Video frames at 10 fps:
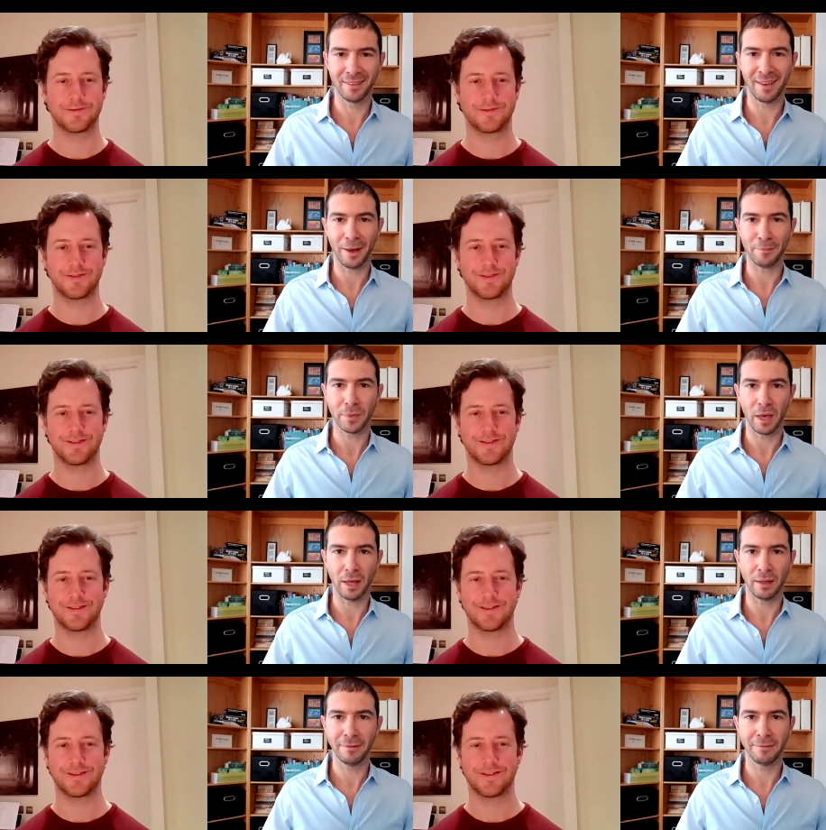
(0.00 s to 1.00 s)
Speaker 1: Yeah,
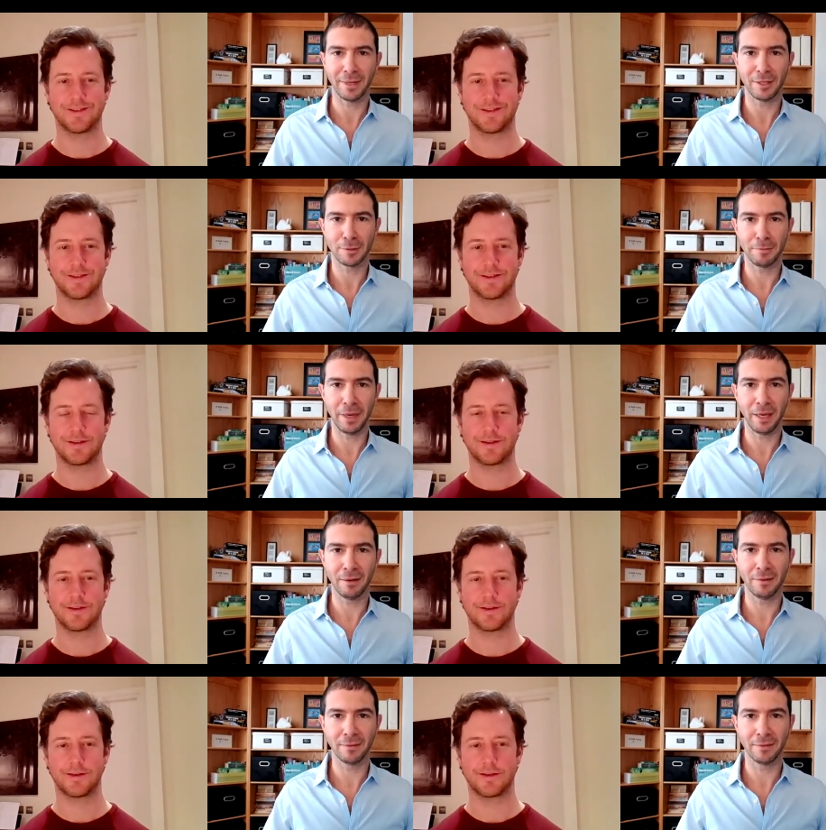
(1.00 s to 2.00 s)
Ed, it's
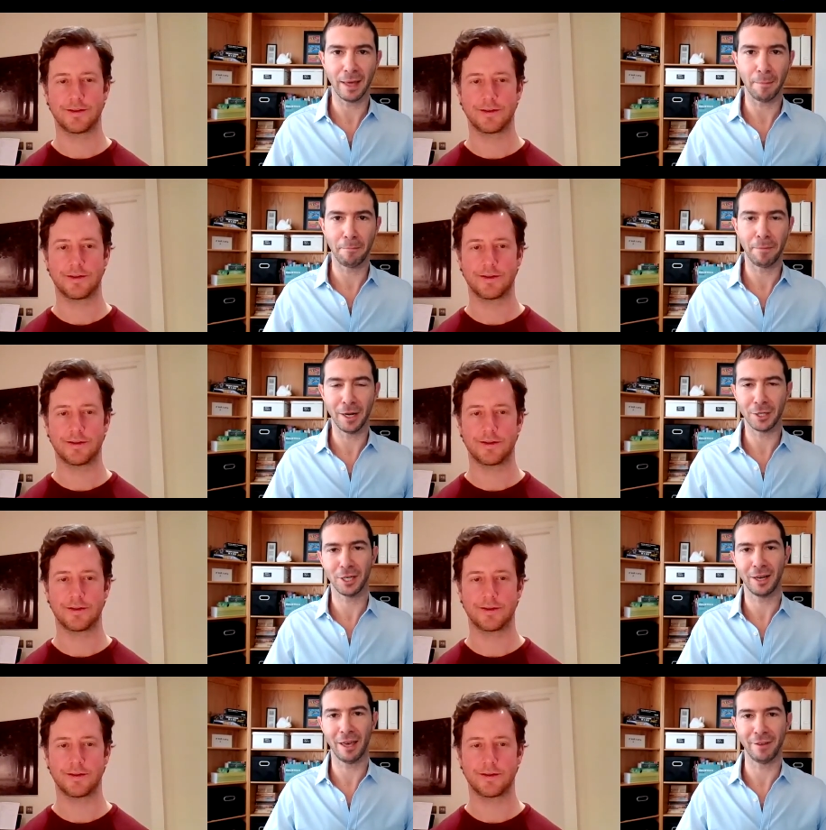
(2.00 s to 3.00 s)
been a
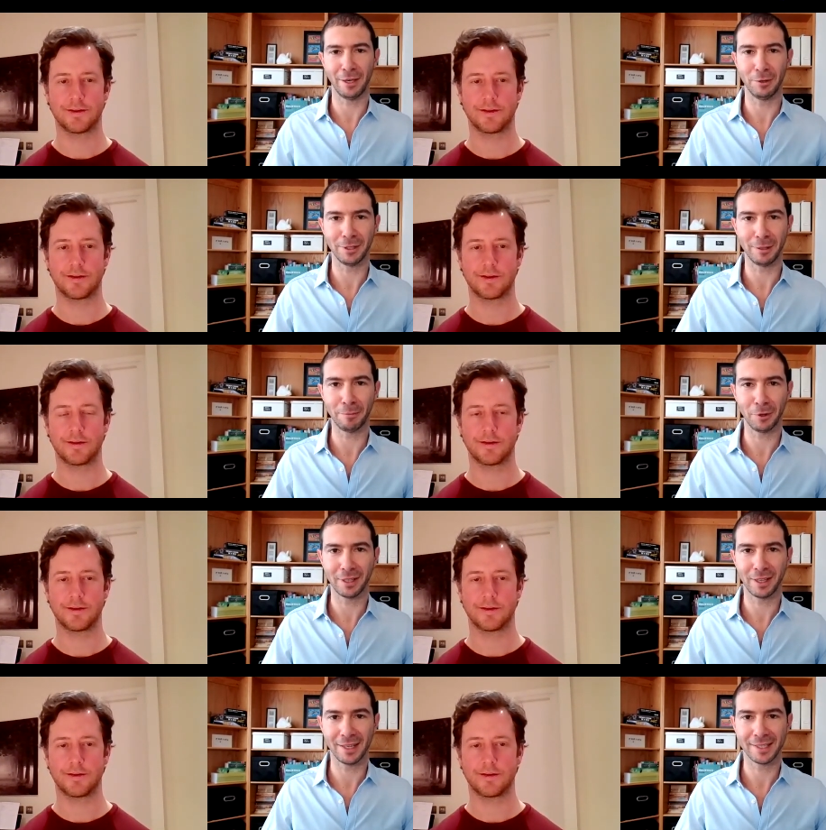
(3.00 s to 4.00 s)
pleasure having you on the
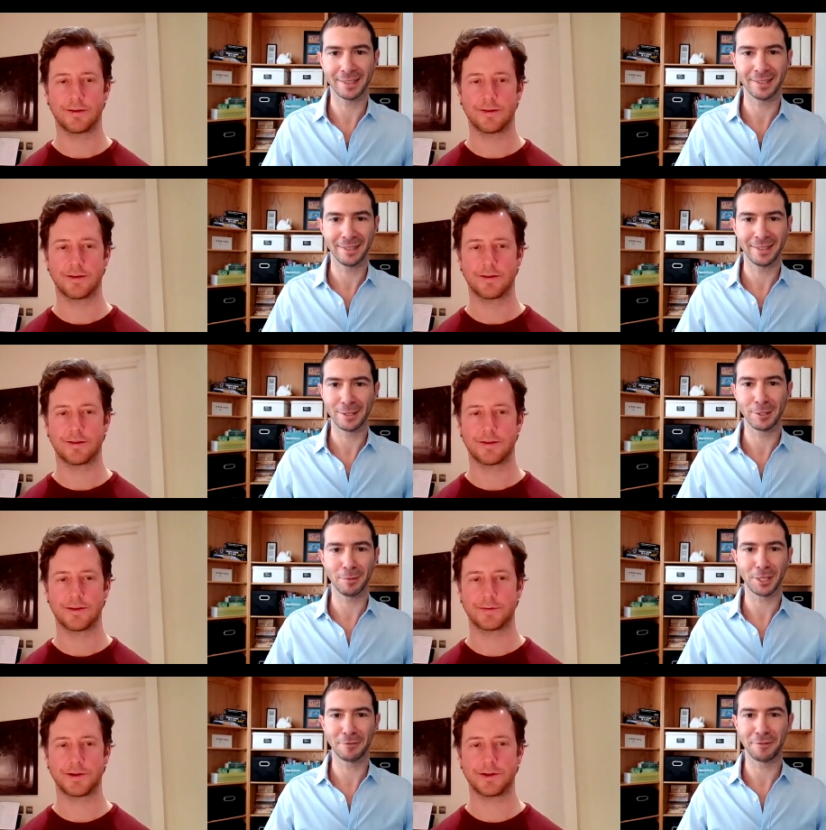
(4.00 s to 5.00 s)
podcast. So
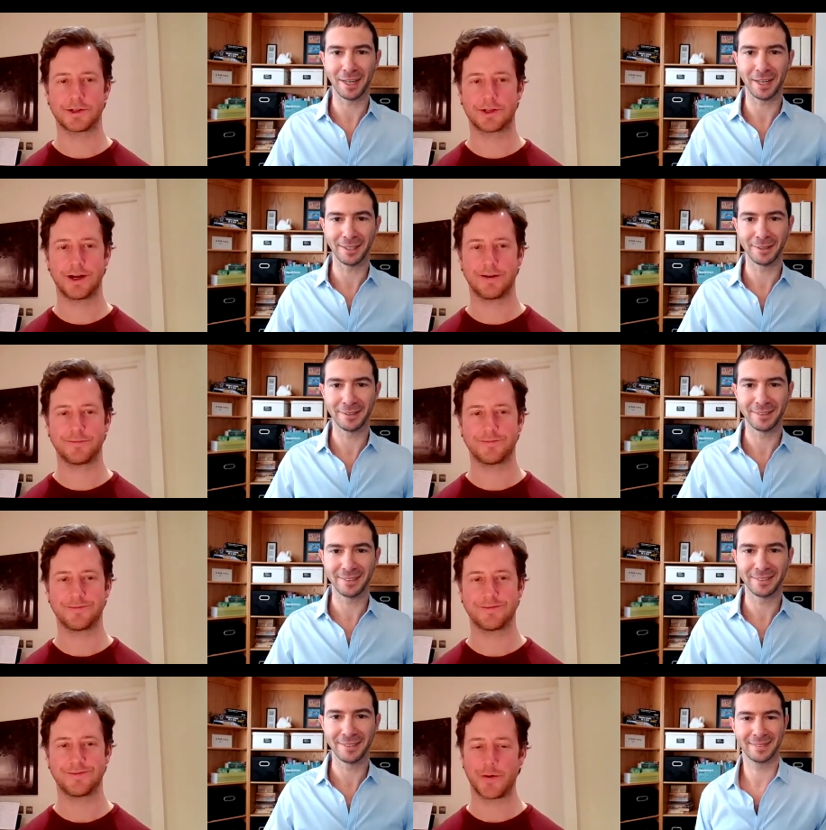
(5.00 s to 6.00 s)
much a good fun. chat.
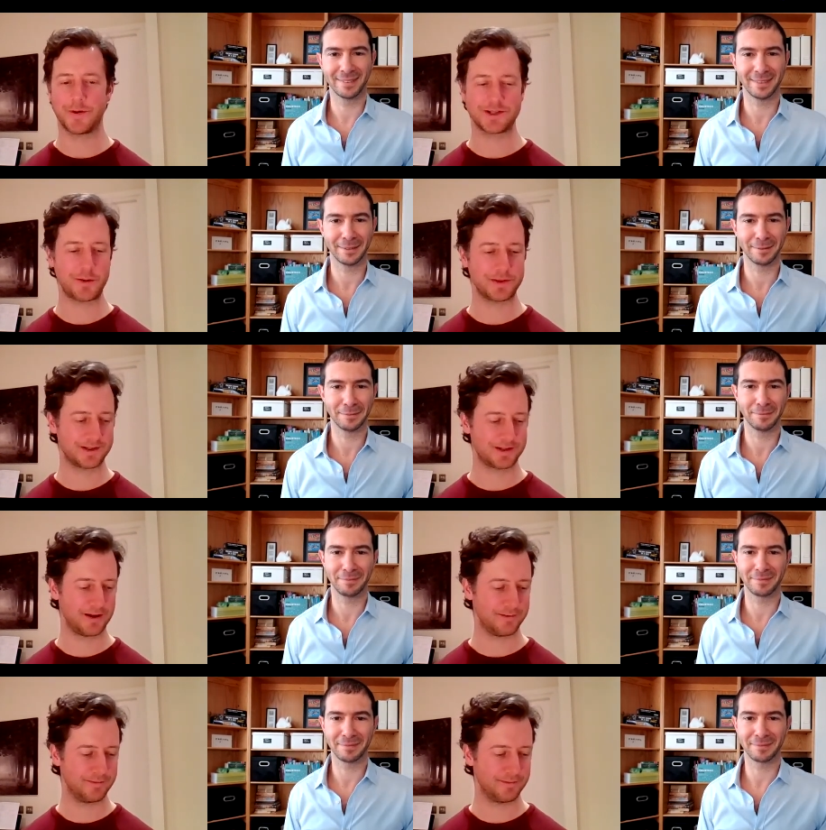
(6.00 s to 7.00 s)
Speaker 2: I hope there's
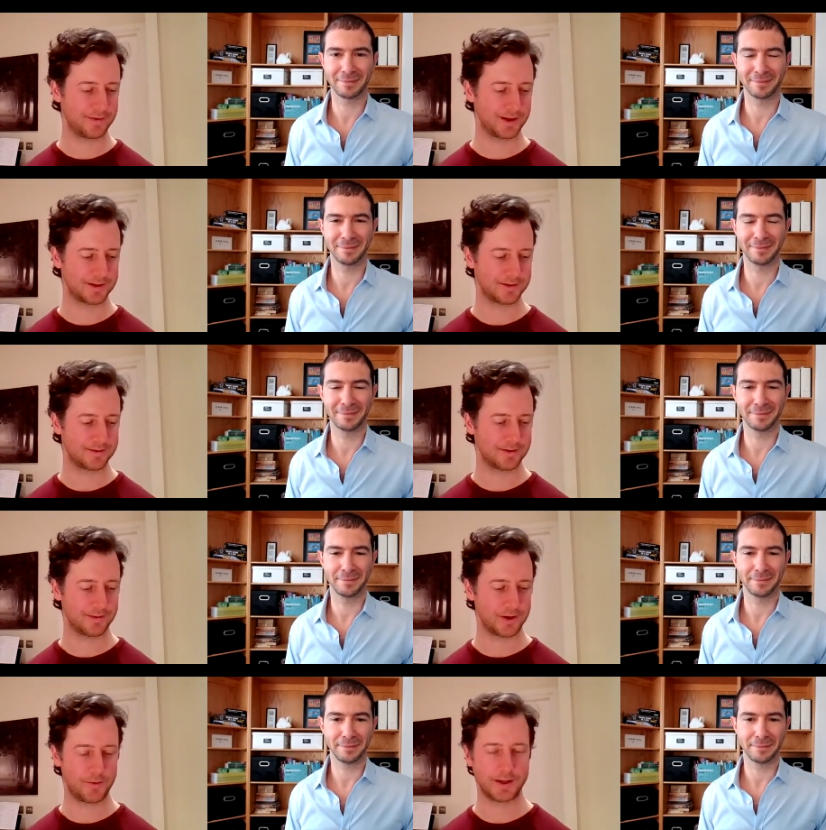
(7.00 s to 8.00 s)
um, there's
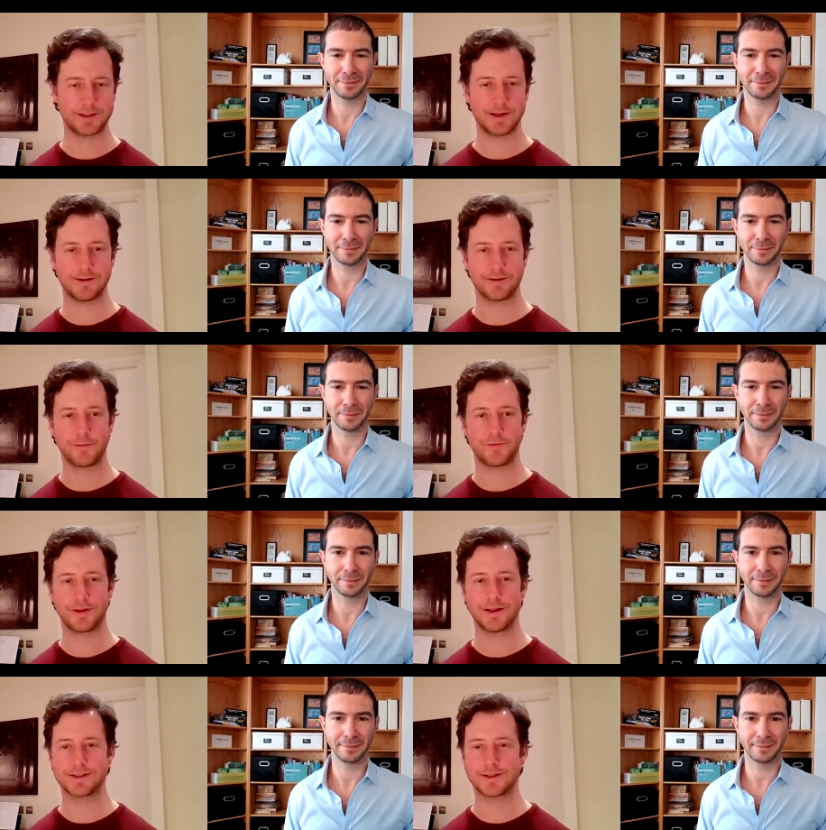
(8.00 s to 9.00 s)
when you edit it, hopefully
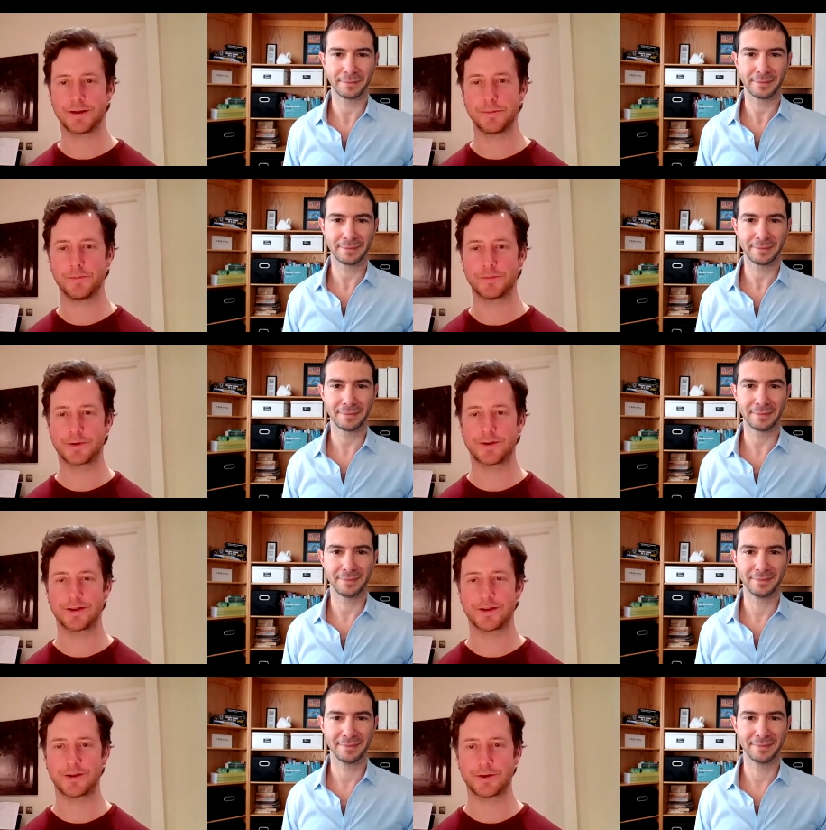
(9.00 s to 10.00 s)
there's um,
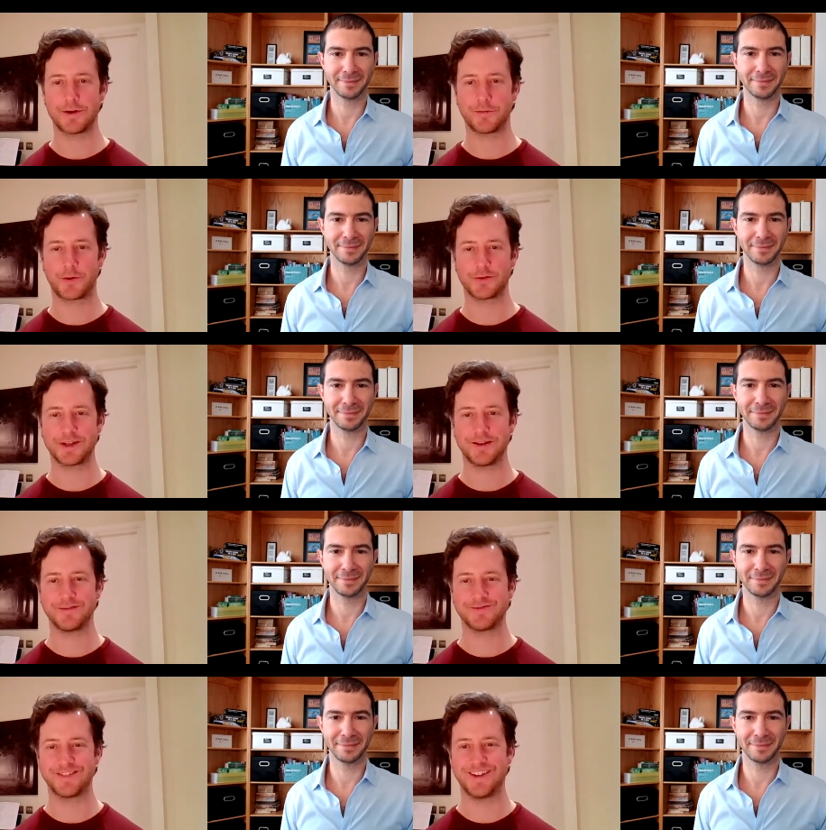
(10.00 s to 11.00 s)
good enough content
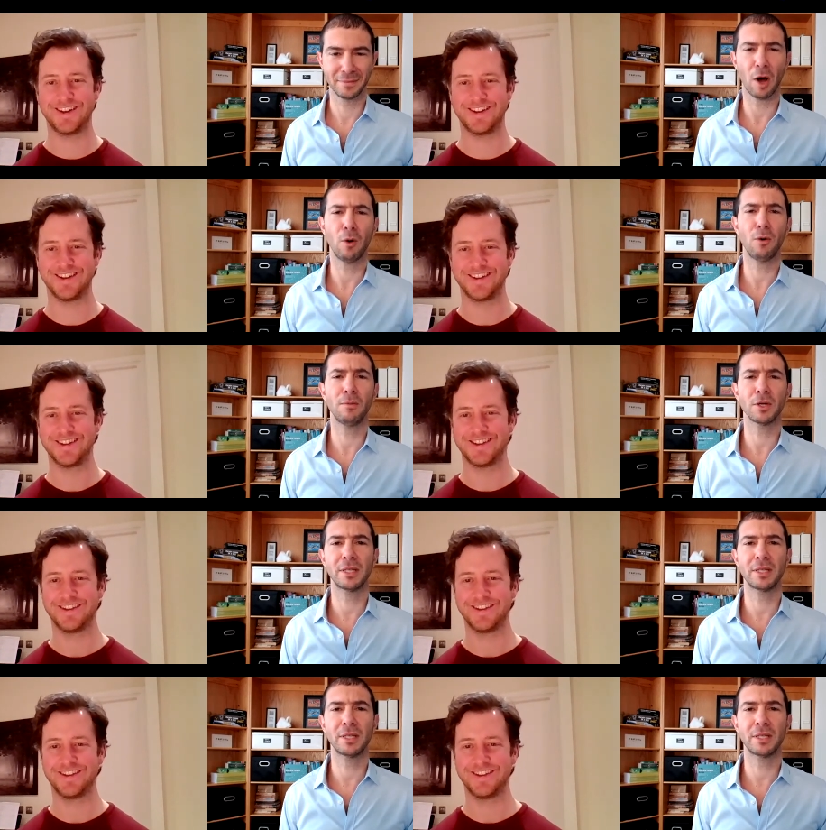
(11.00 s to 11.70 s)
Speaker 1: oh, most